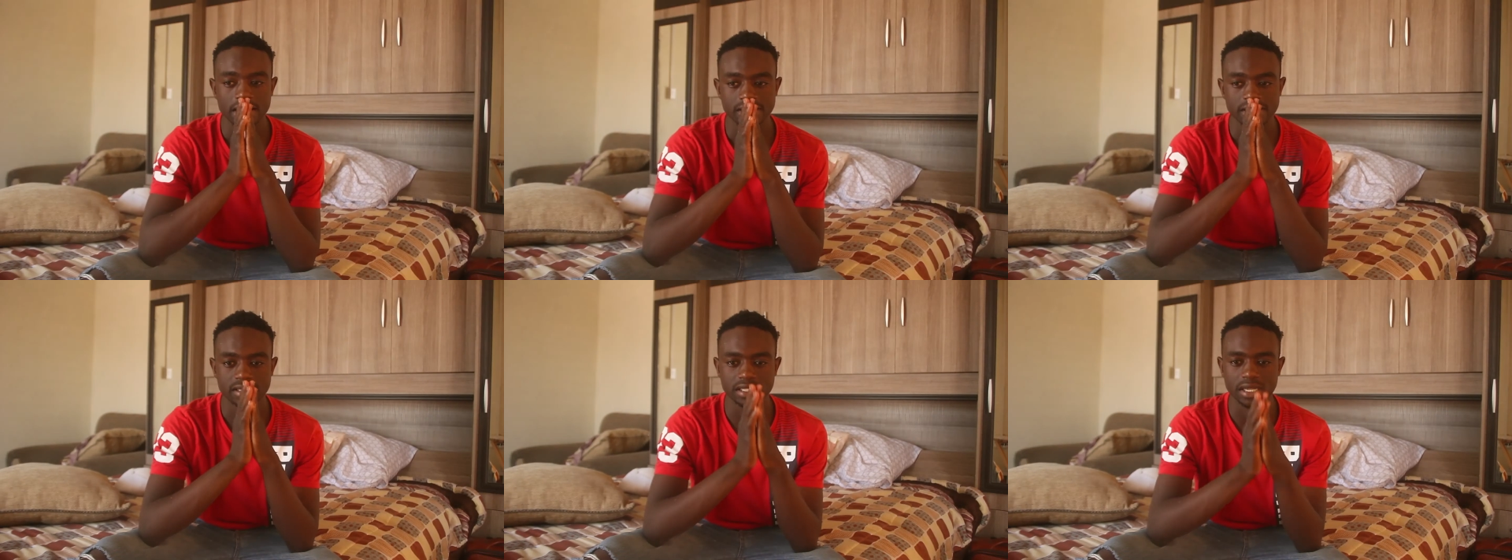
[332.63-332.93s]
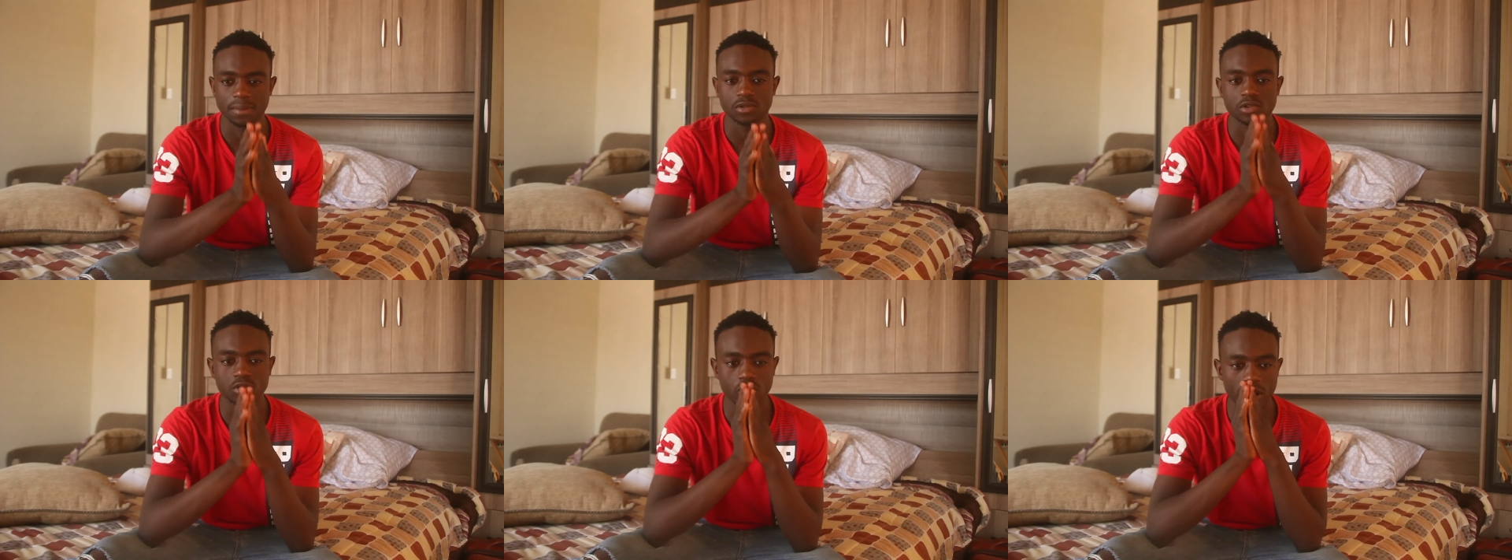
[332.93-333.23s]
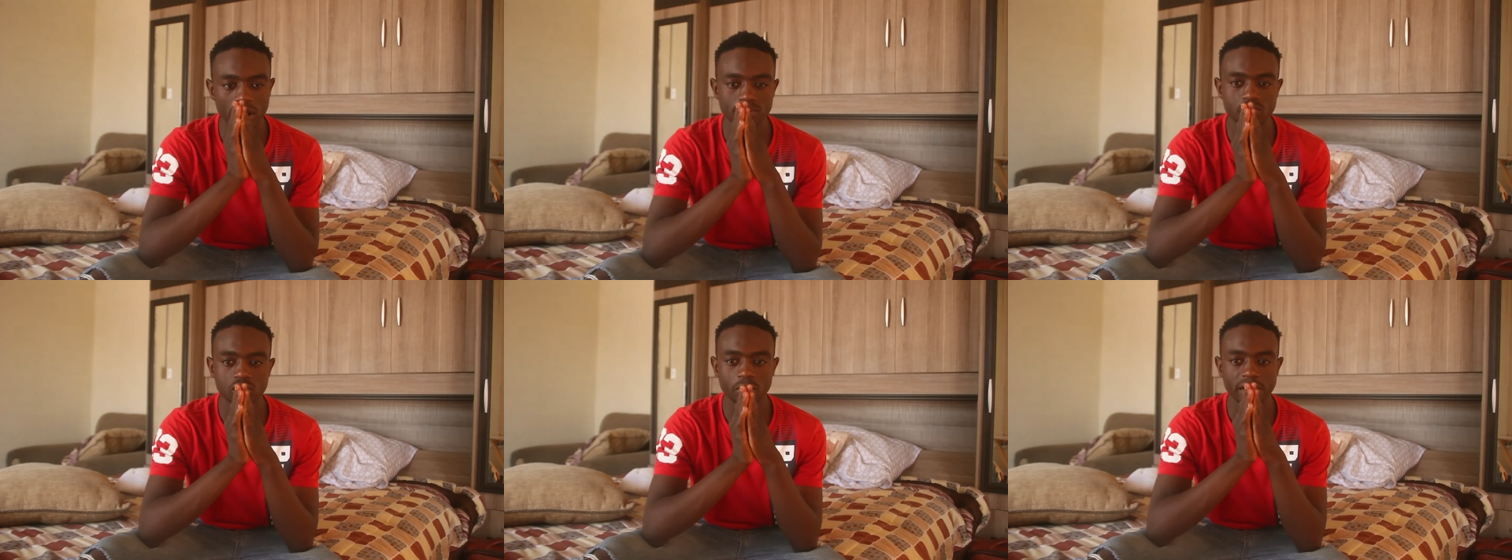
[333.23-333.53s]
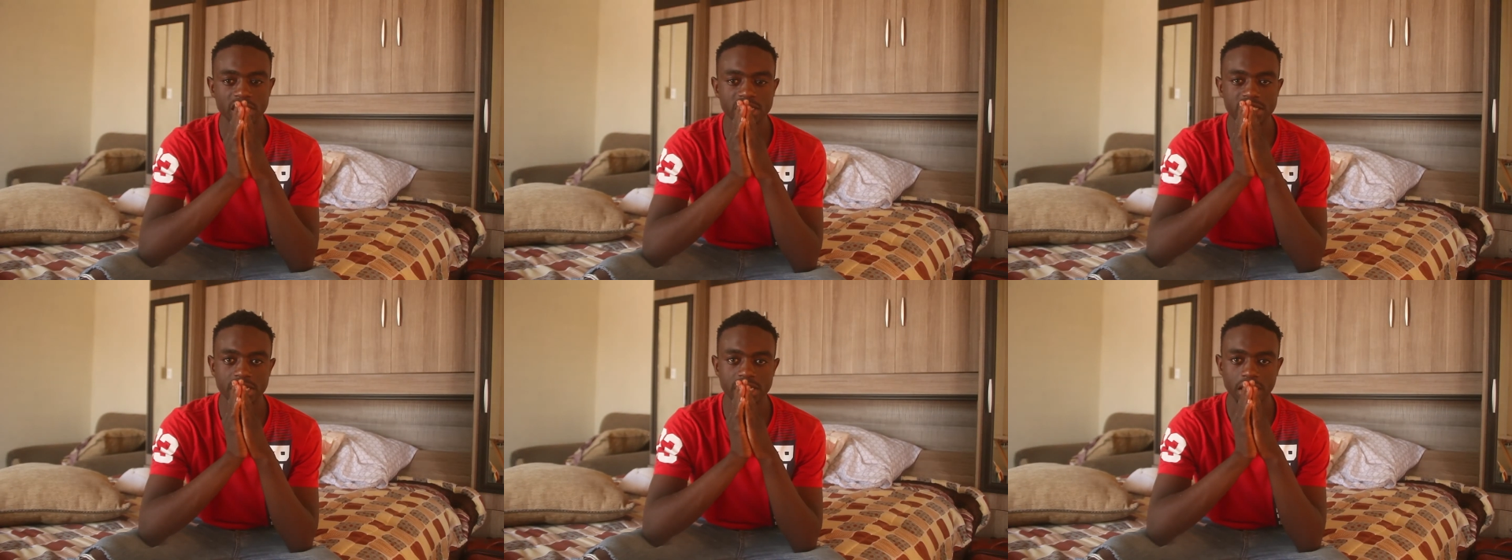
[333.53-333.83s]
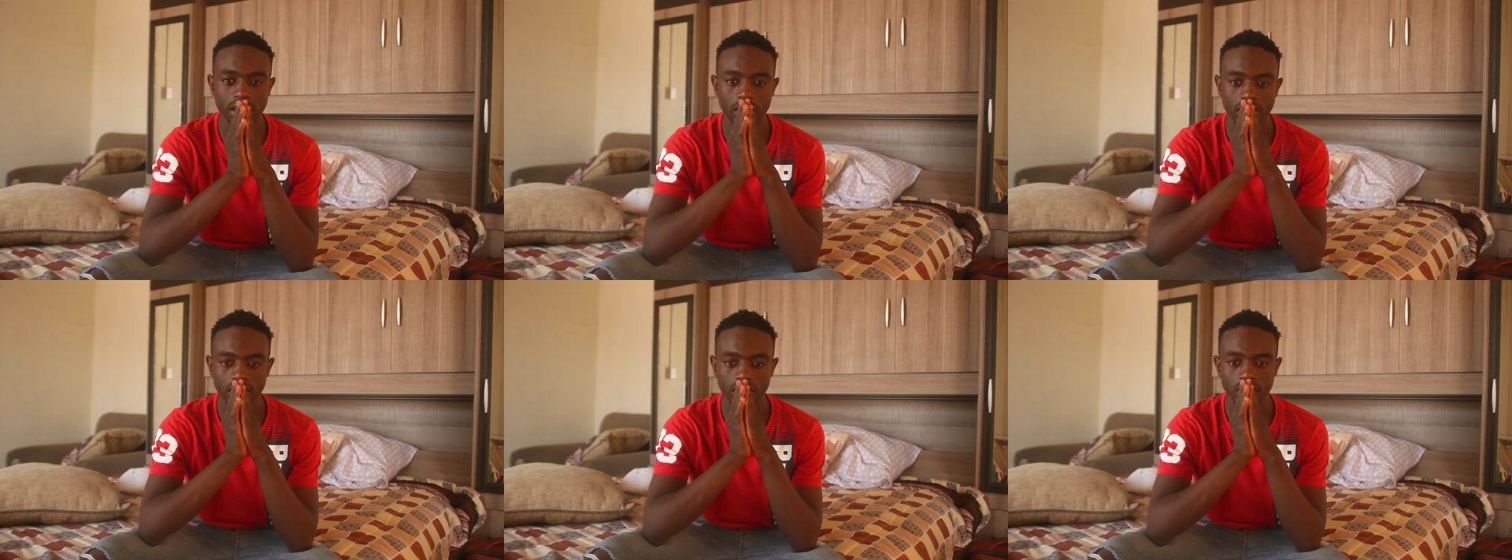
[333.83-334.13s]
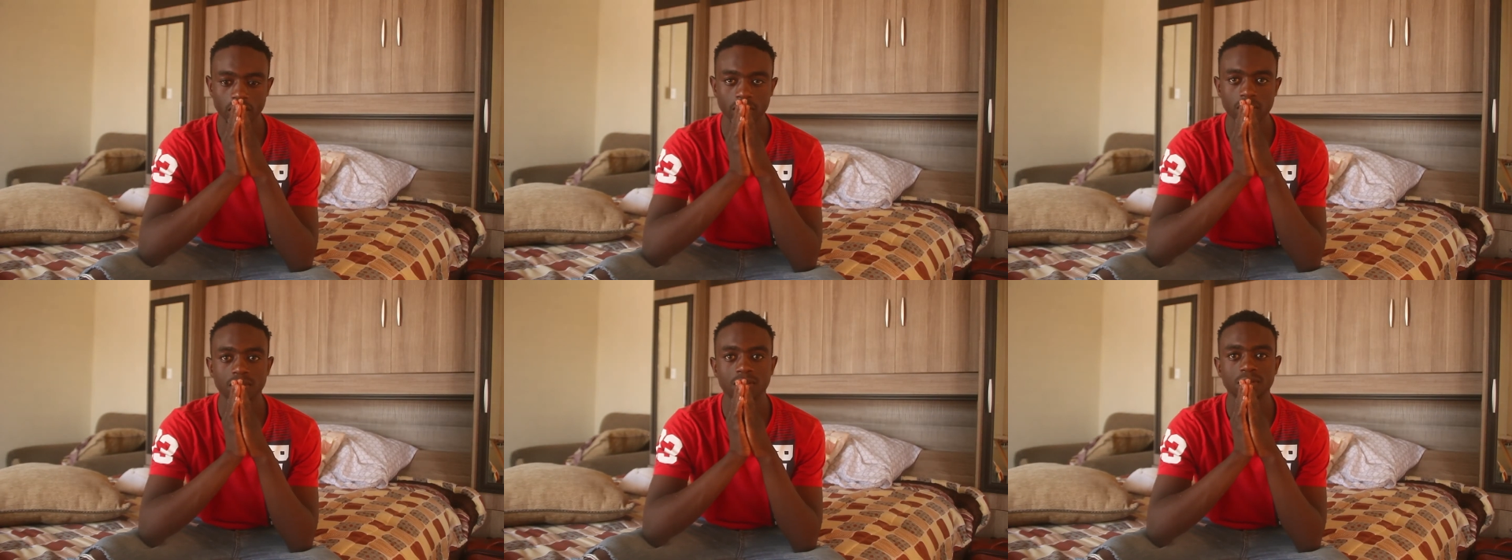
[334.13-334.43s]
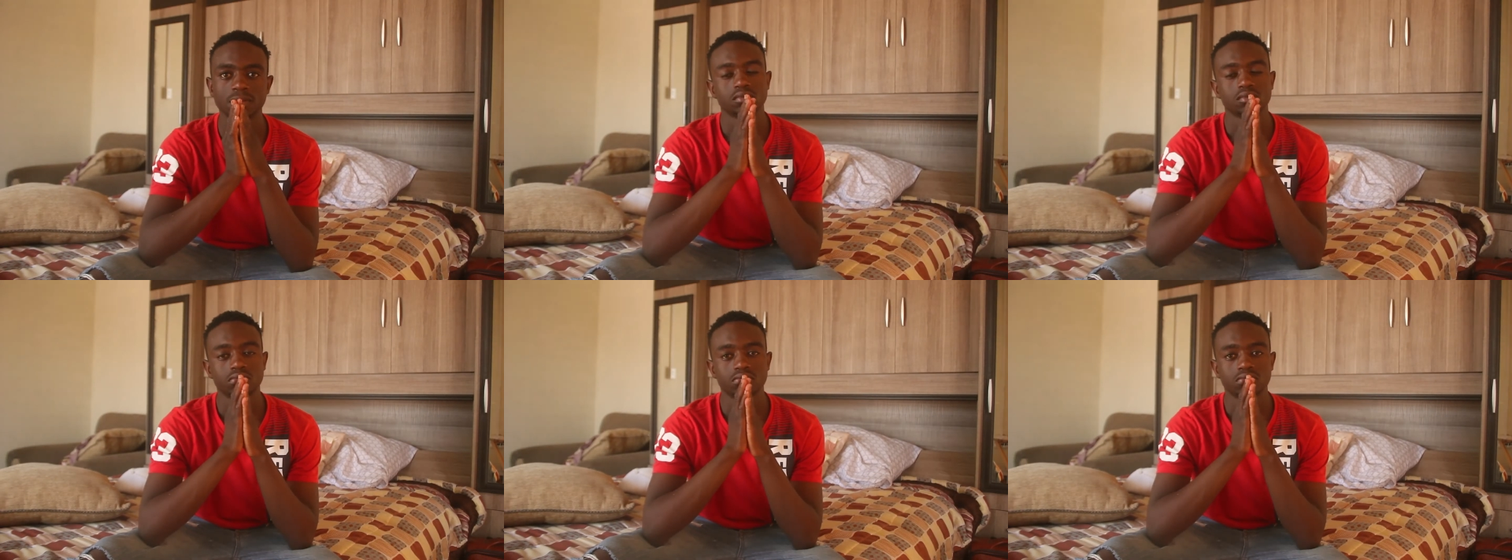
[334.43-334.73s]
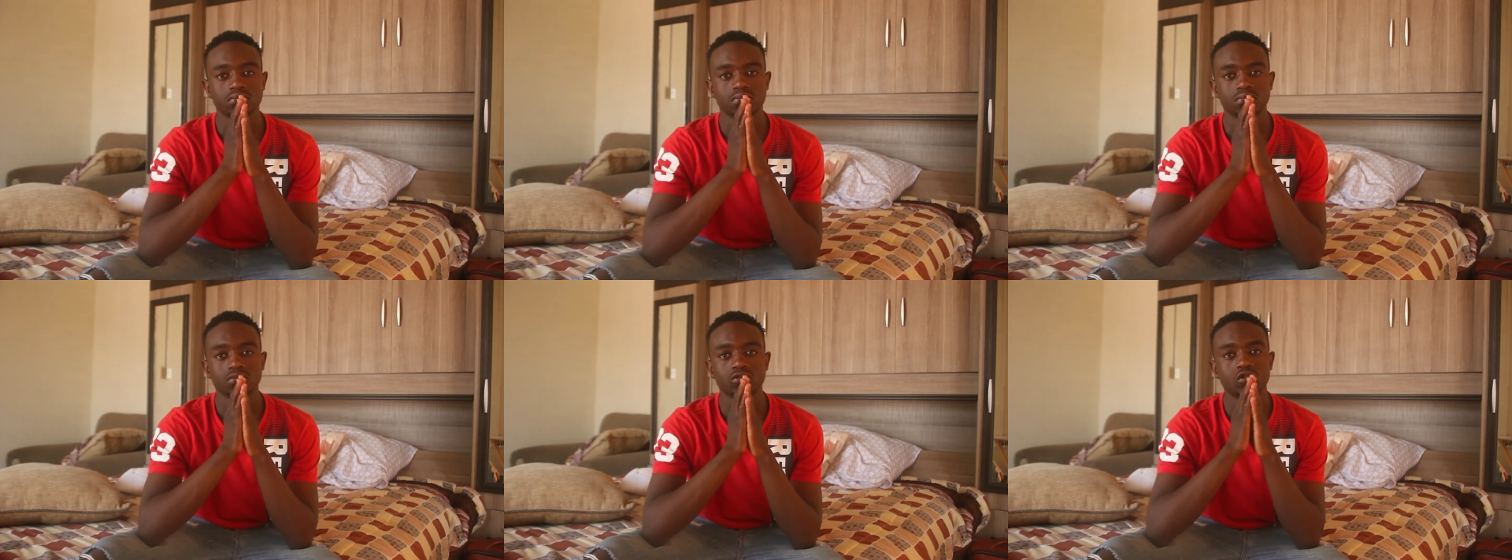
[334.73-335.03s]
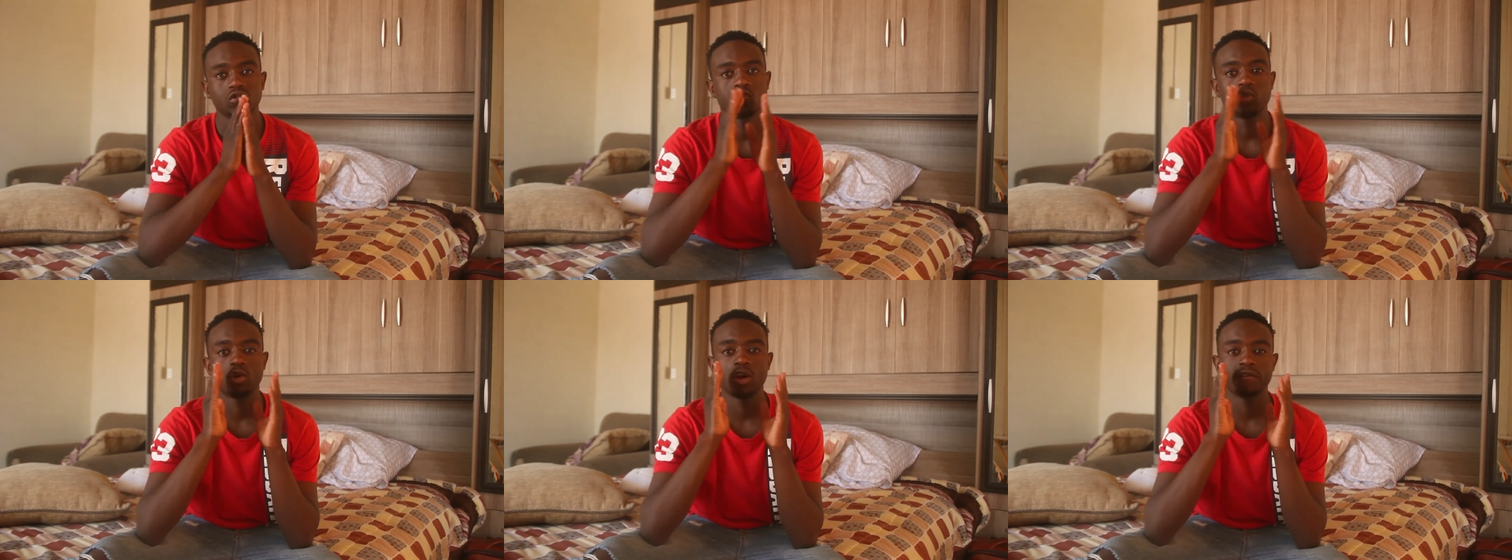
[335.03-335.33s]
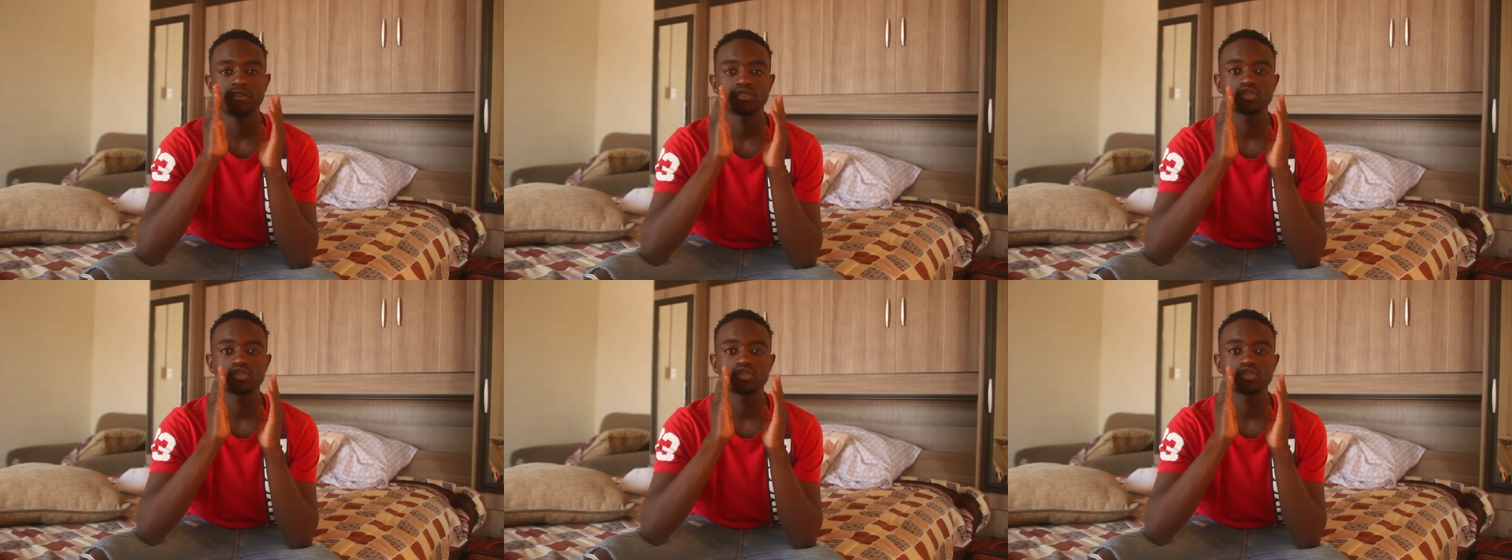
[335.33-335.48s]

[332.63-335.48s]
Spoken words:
subscribe to my channel. Whoever